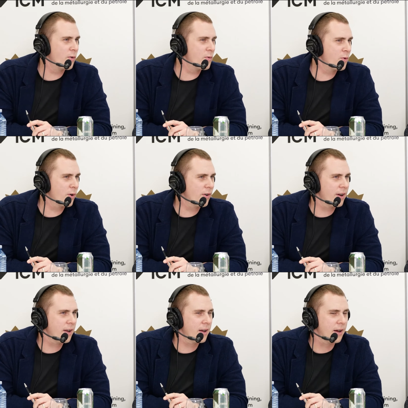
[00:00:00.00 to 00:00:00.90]

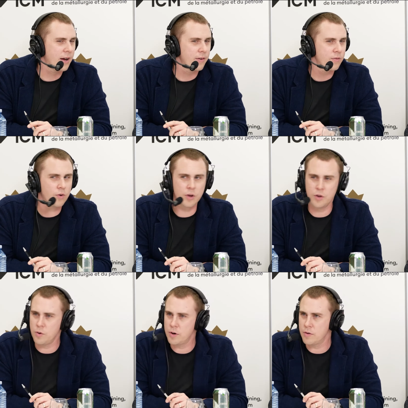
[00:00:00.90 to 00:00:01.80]
Rory,
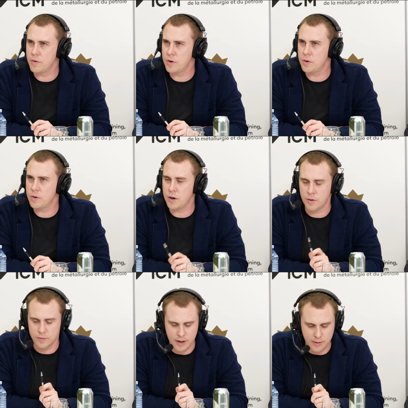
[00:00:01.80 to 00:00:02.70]
you interviewed,
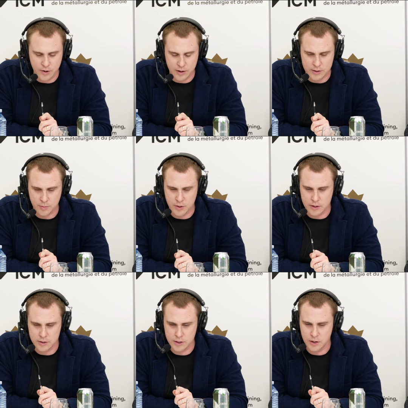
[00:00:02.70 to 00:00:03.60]
oh, now I'm forgetting his name,
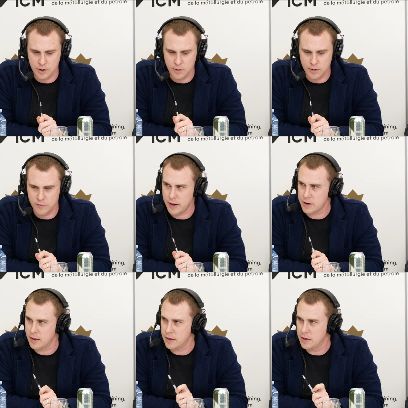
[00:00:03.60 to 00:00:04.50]
the CEO of
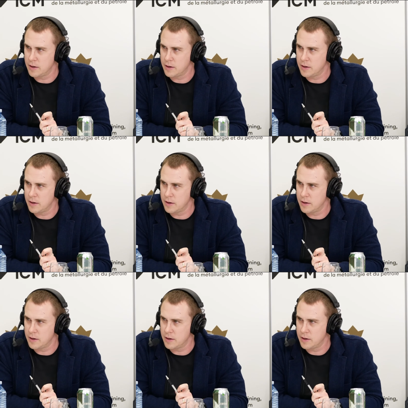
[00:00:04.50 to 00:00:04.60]
Hecla.